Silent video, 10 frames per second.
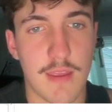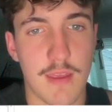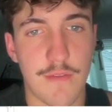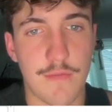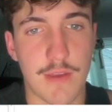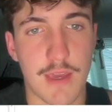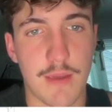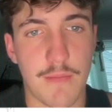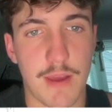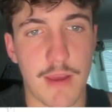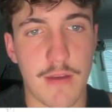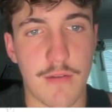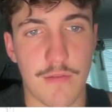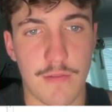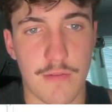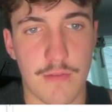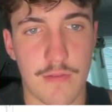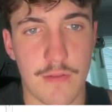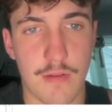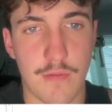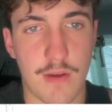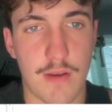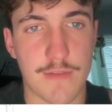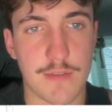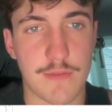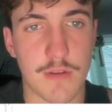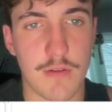if we came down. Well, obviously we go